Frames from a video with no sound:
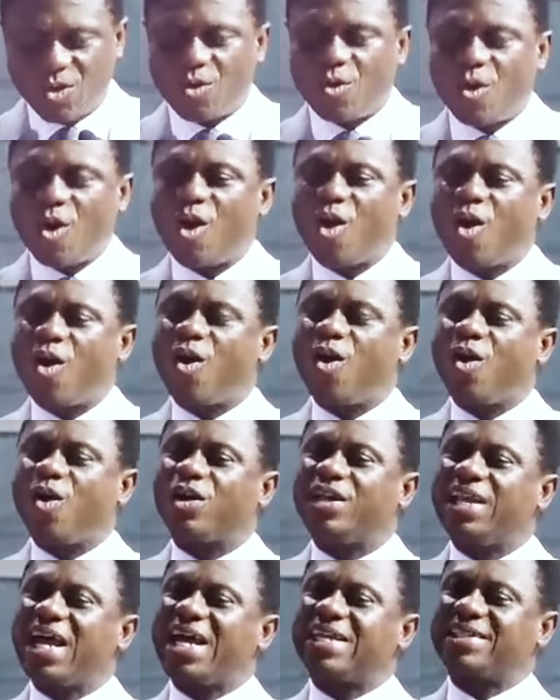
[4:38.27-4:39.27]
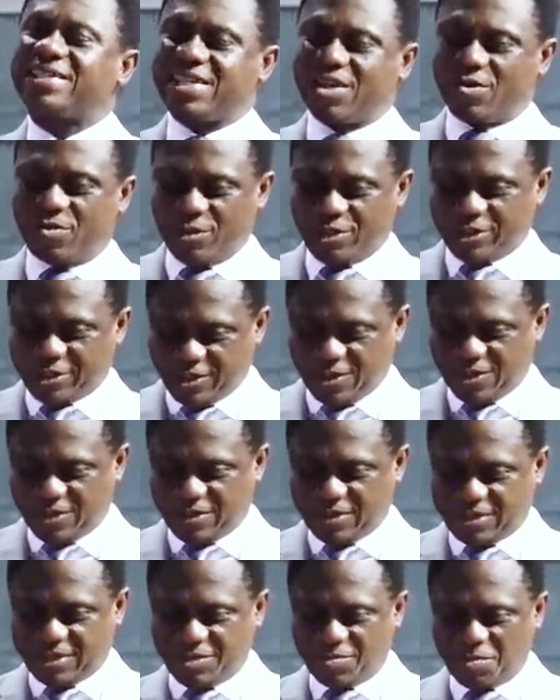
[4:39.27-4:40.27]
God, as a
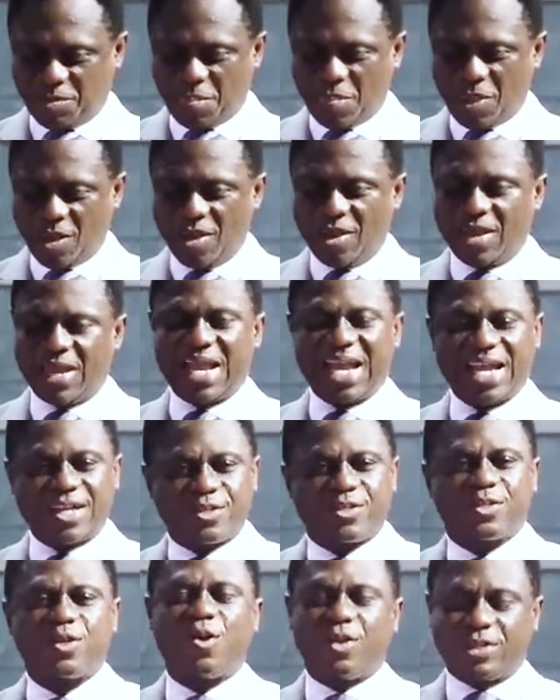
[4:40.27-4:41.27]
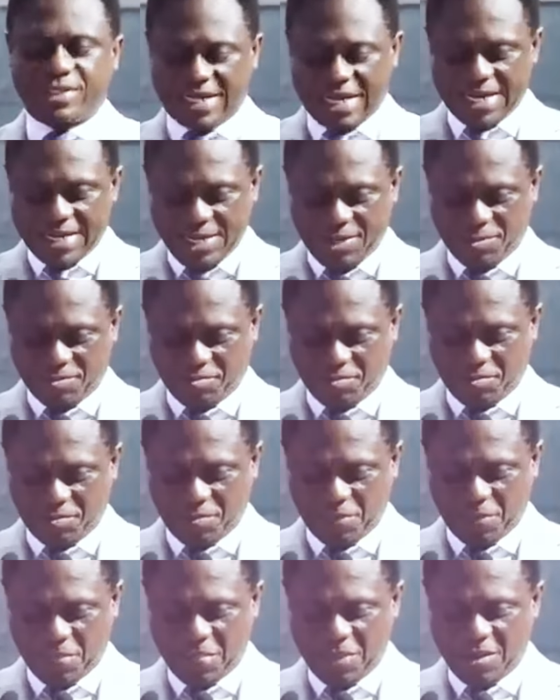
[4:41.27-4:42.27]
result, exalted him
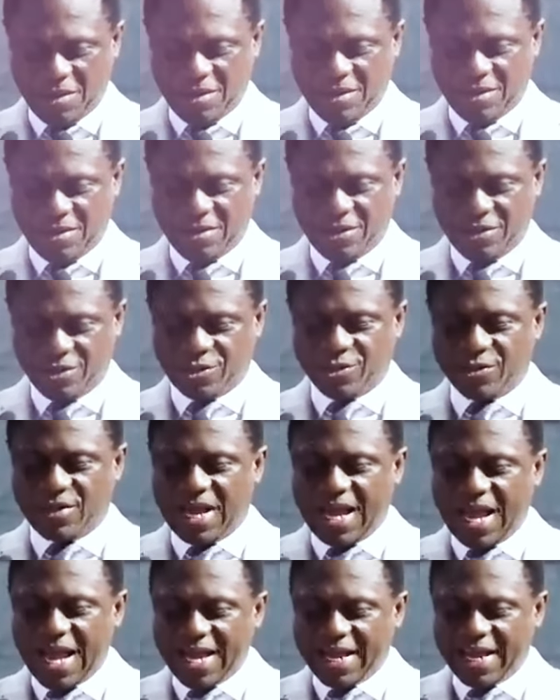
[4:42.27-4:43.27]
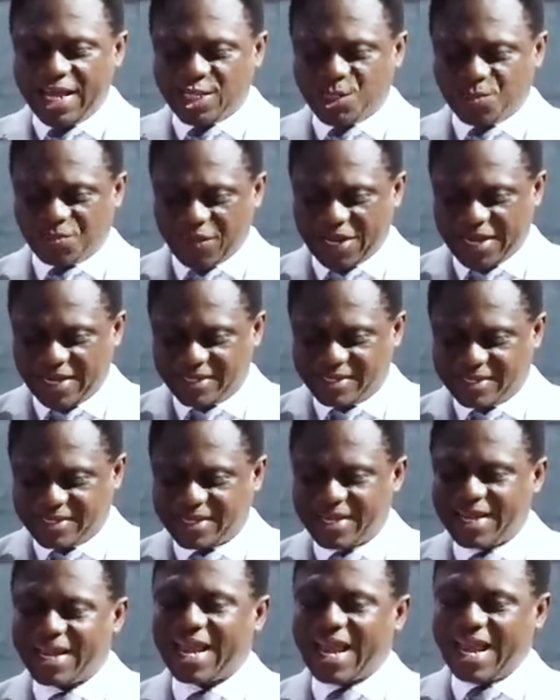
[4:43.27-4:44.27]
to the highest
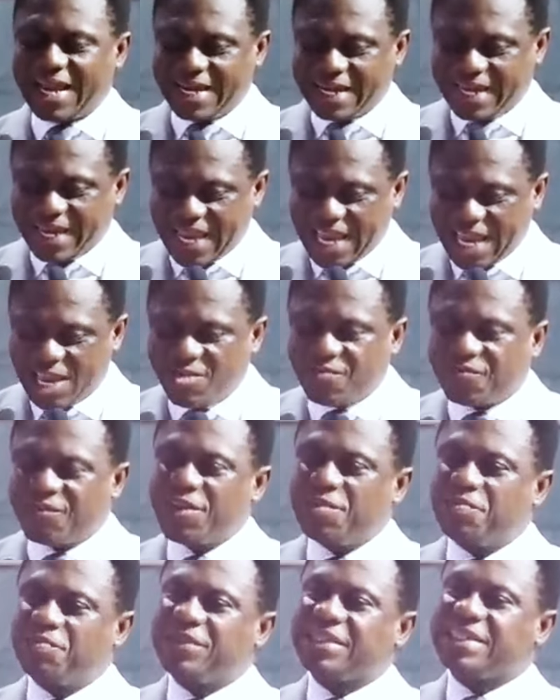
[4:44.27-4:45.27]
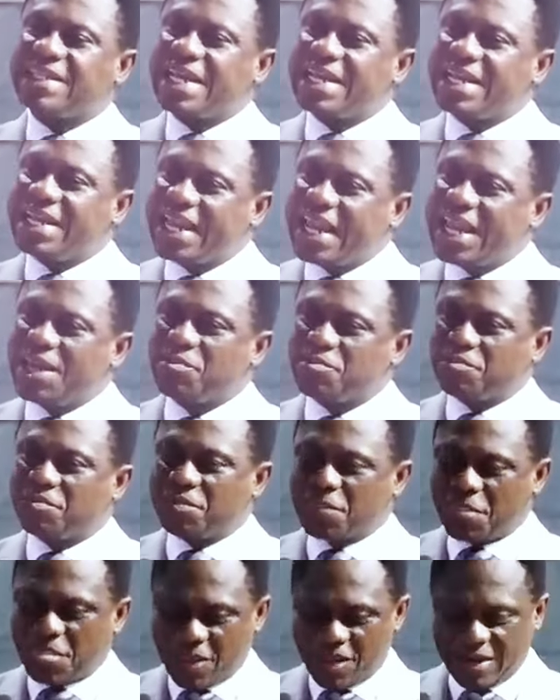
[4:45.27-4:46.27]
place and gave him the
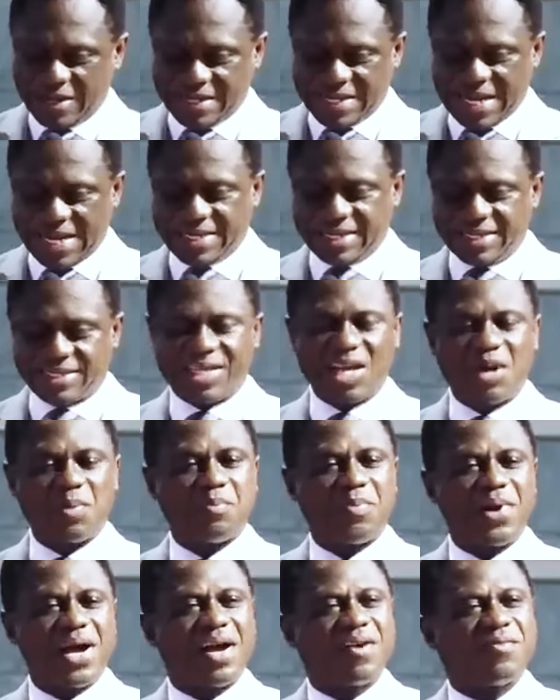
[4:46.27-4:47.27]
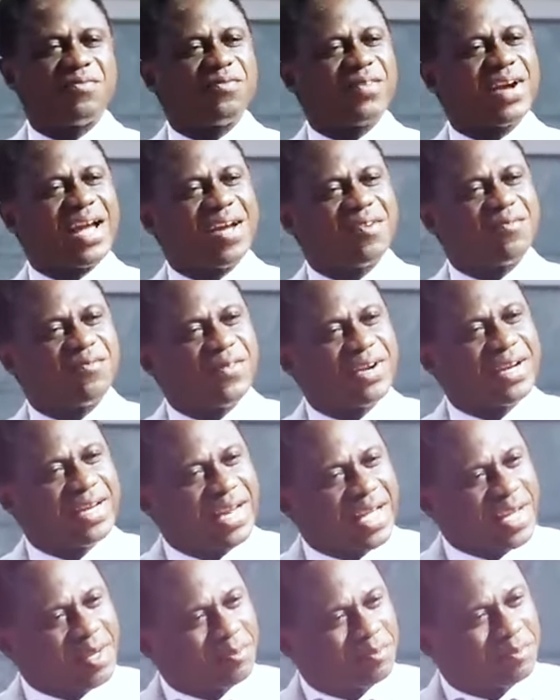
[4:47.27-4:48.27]
name that is above every
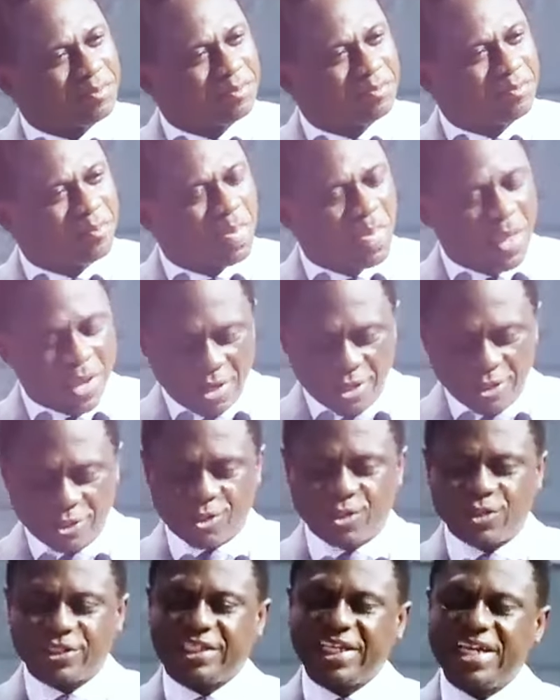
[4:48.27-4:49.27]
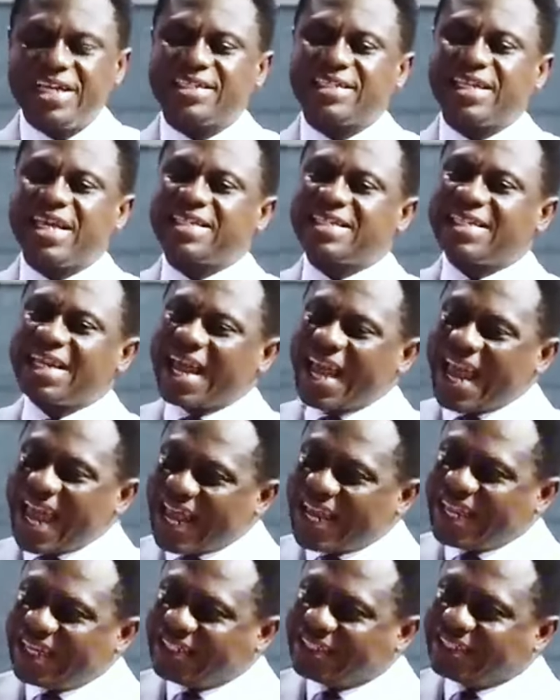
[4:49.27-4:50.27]
name. So Jesus
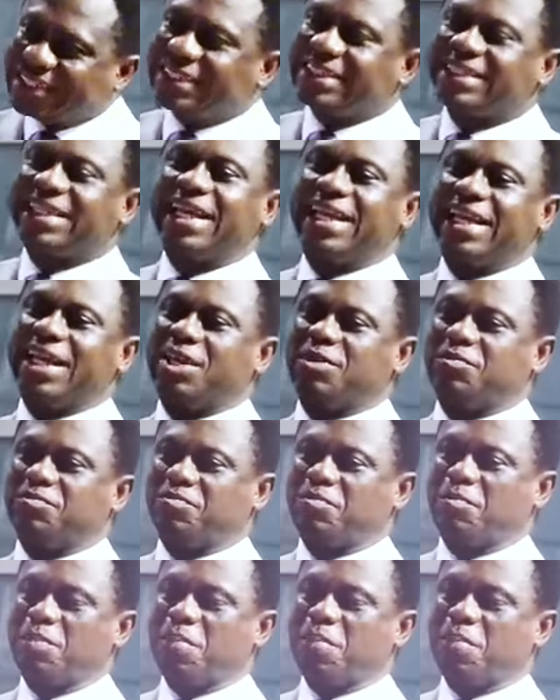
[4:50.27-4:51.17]
earned the name.